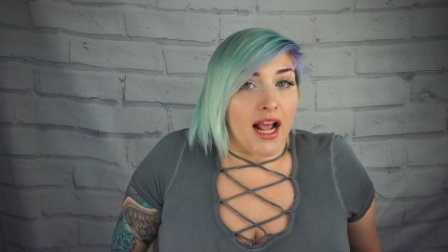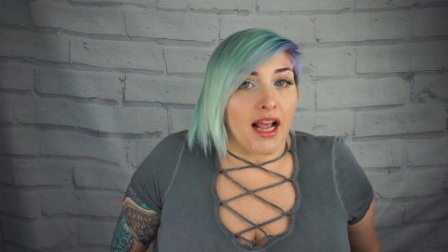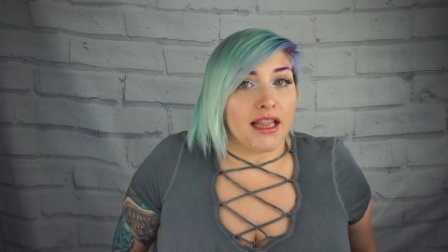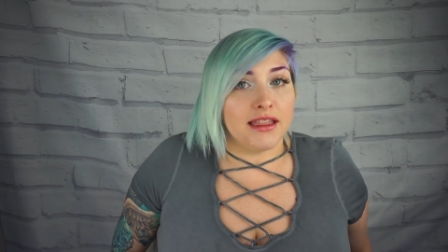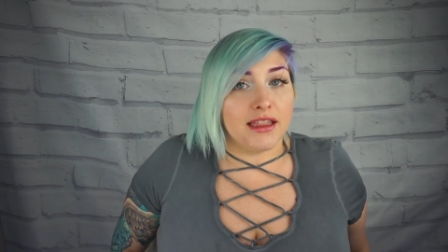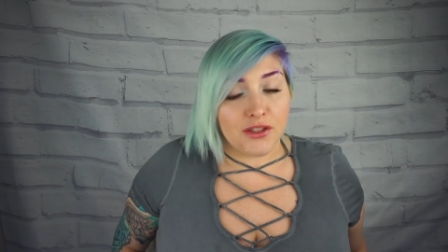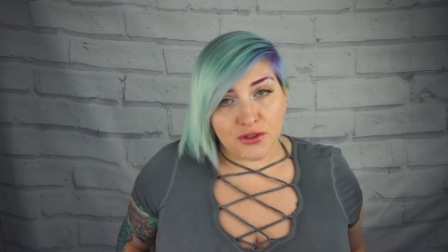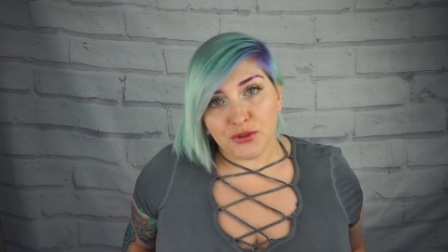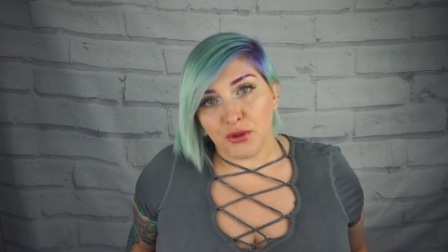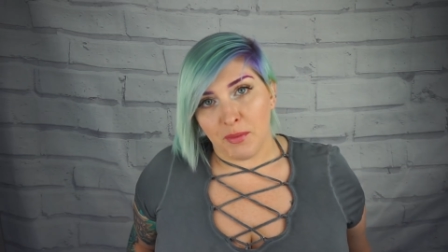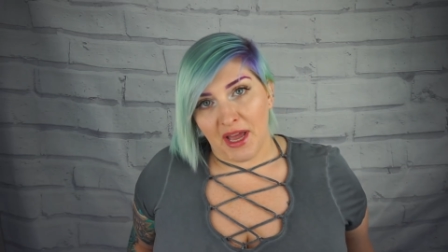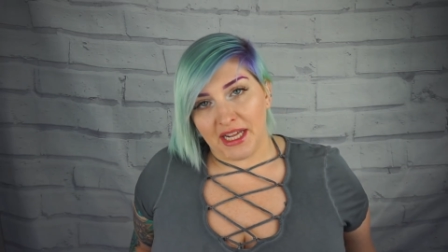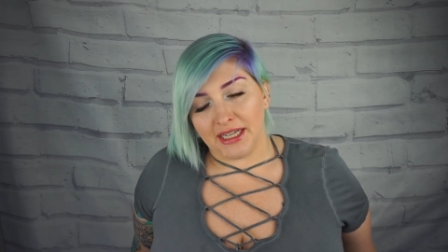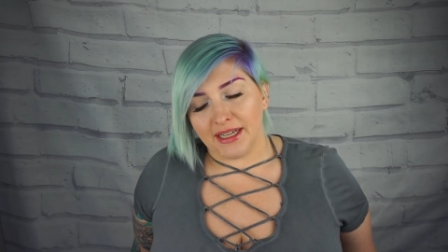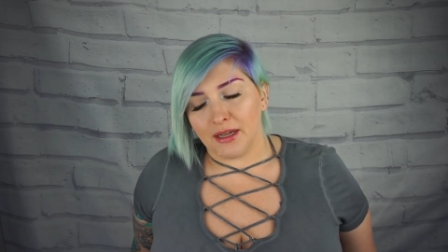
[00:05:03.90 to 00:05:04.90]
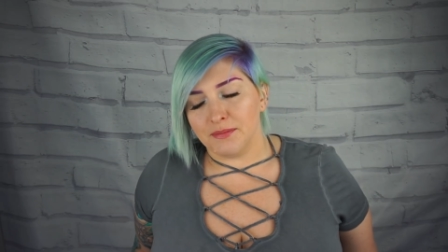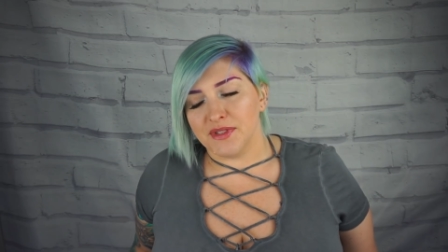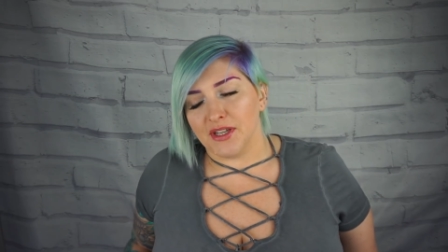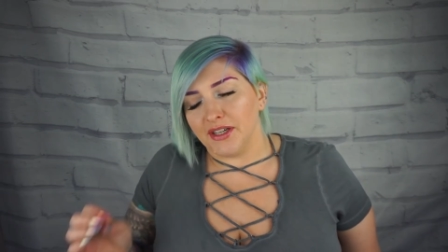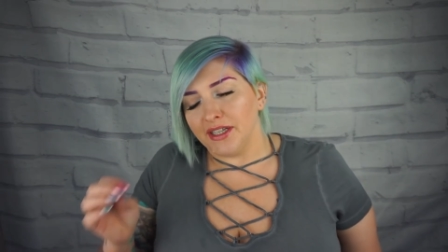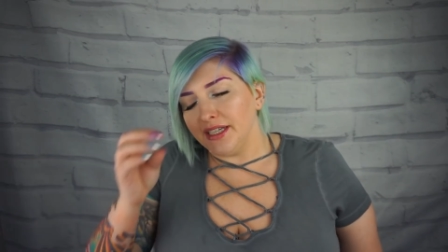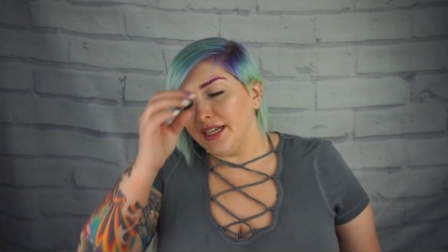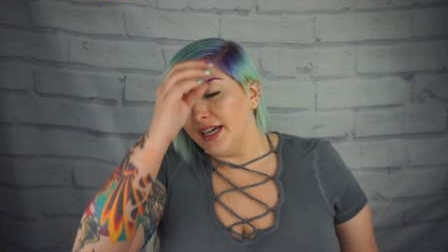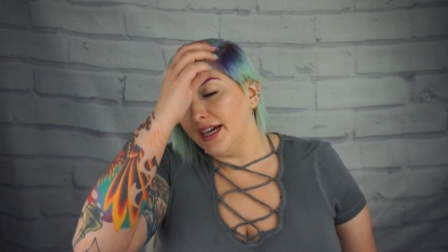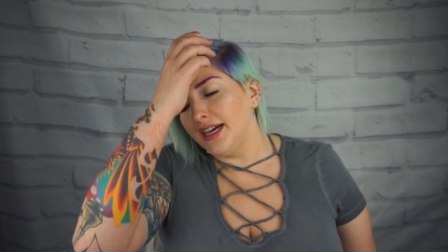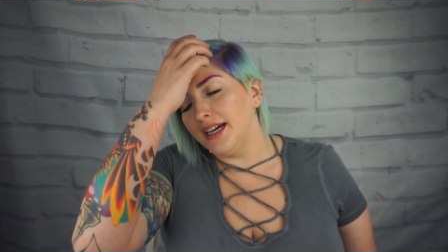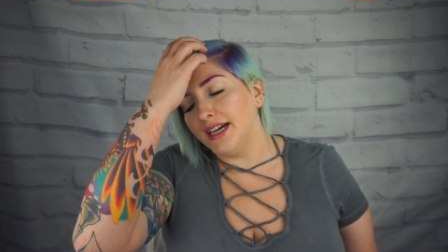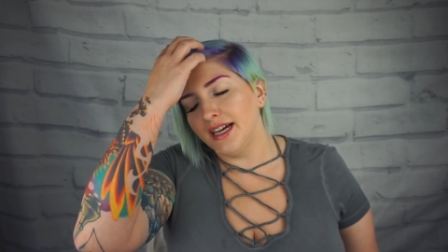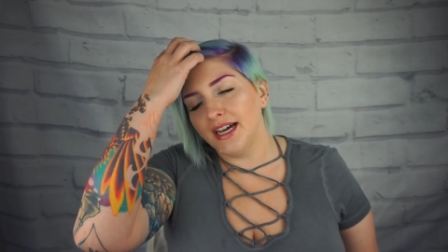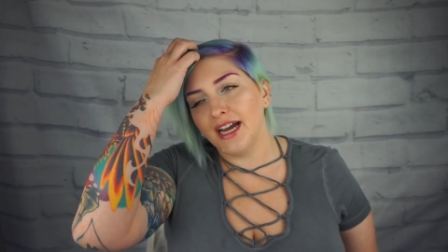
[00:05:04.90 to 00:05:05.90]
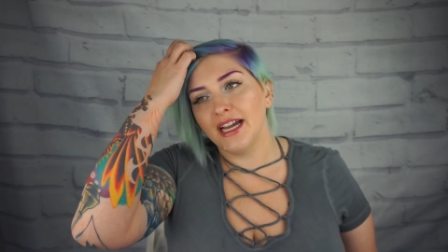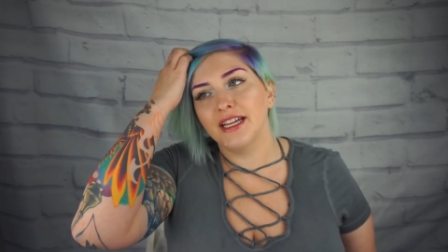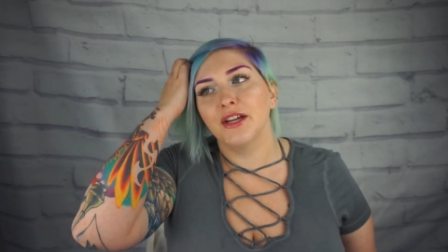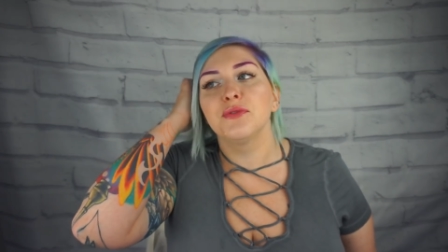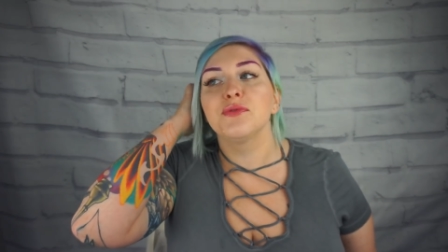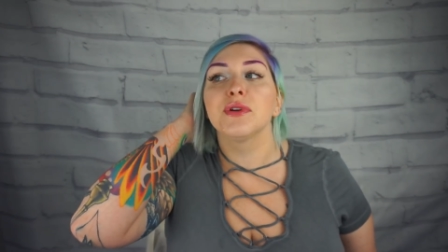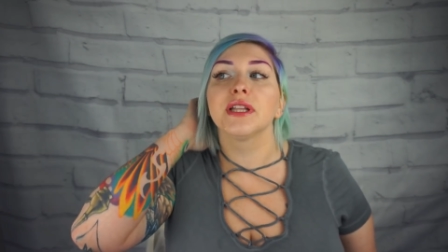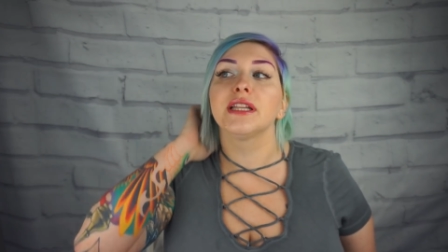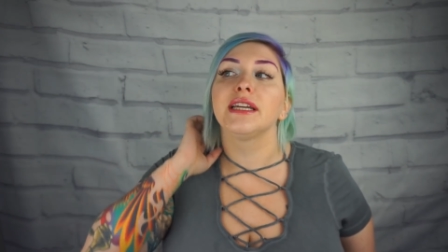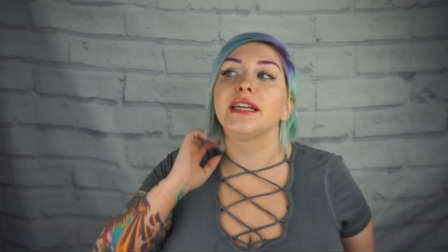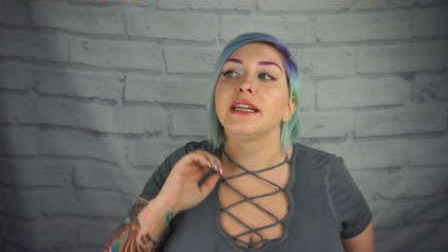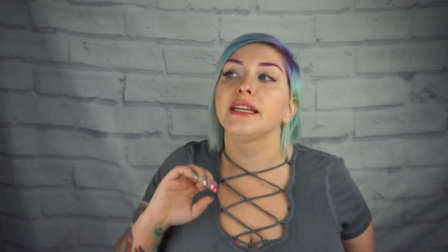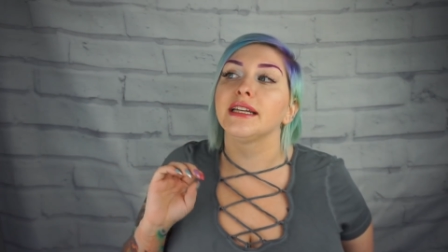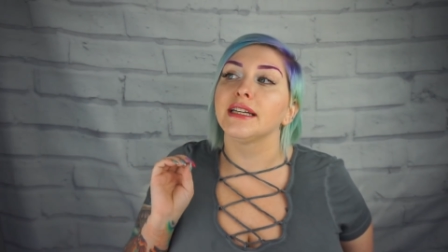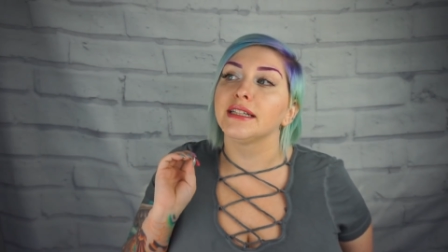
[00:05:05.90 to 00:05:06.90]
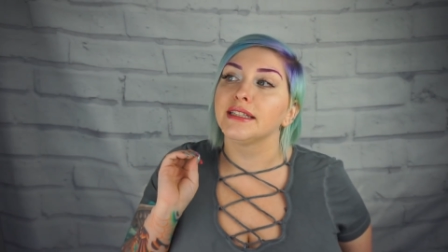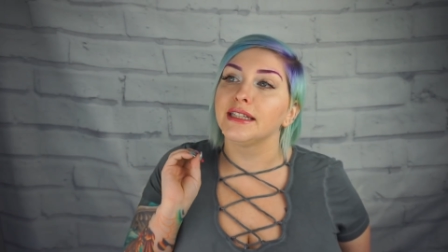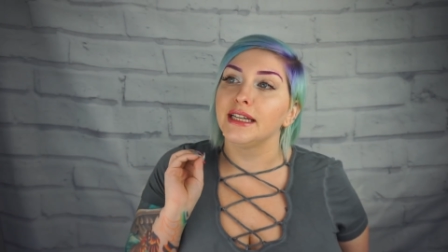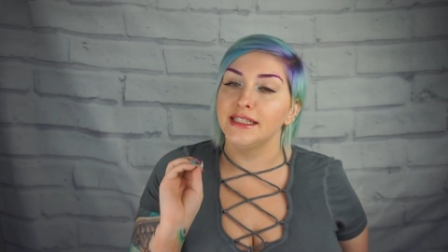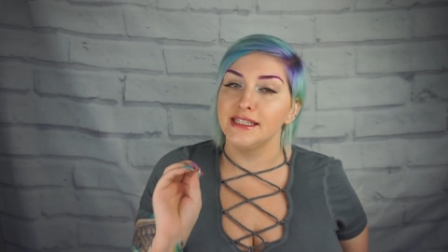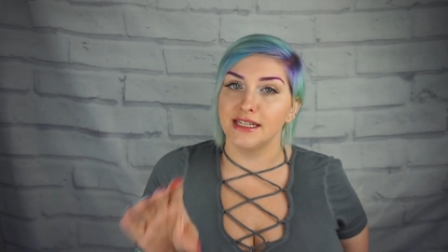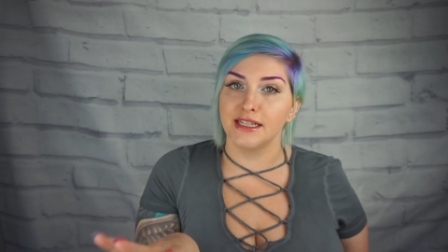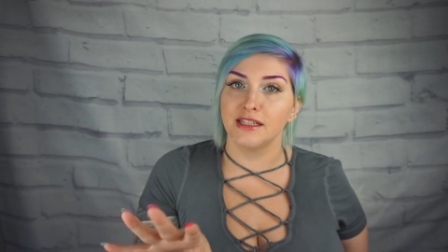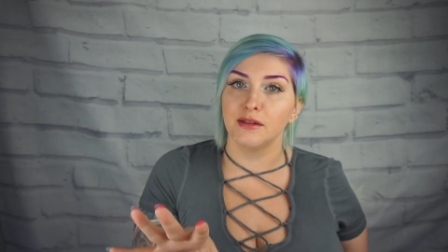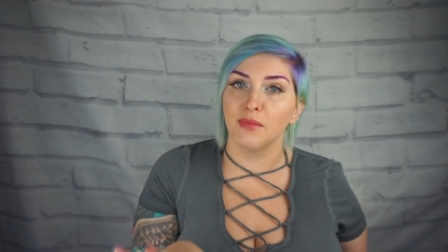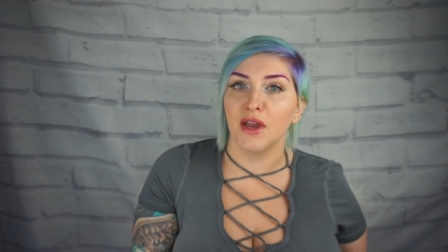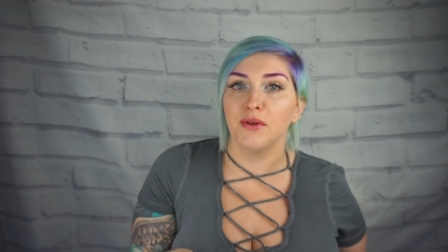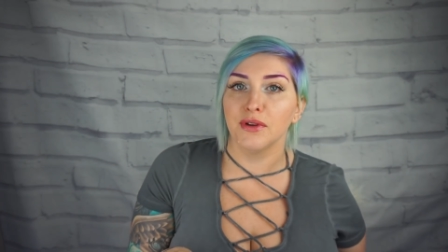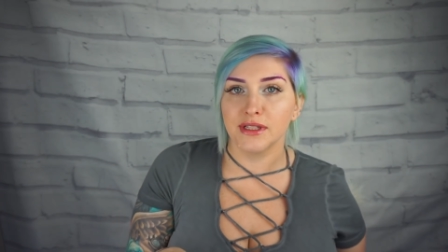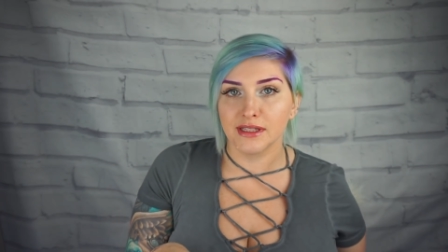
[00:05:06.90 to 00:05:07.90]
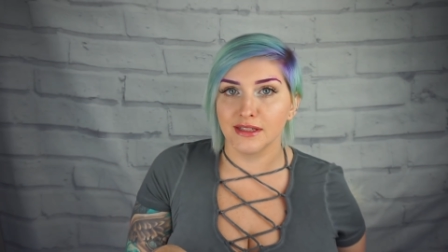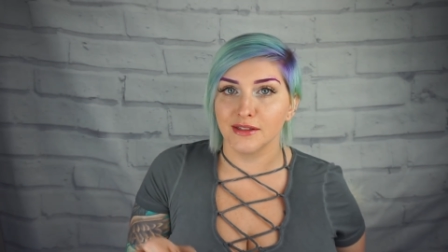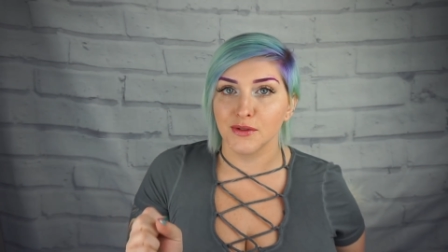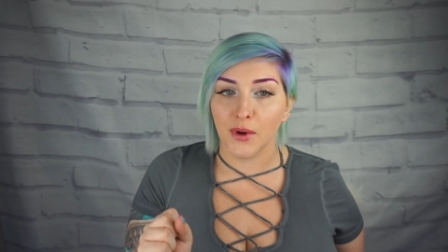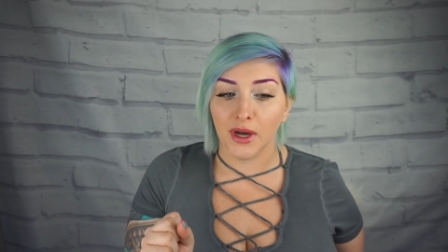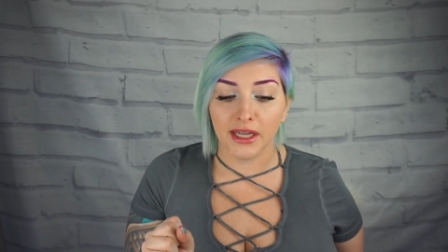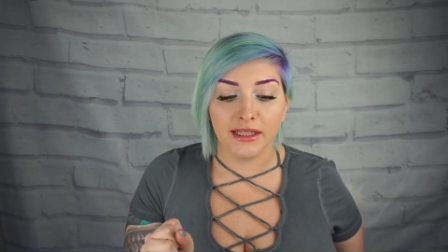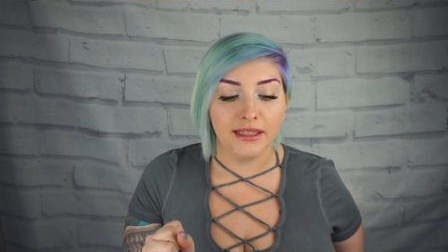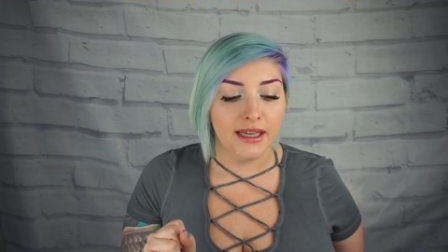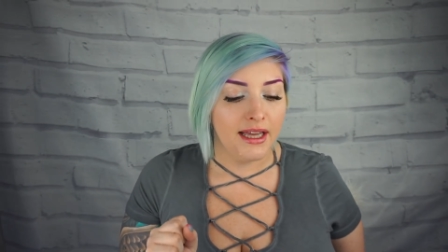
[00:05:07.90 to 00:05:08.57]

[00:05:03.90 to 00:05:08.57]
Little dramatic, I'm sorry. I get really into my reasons why.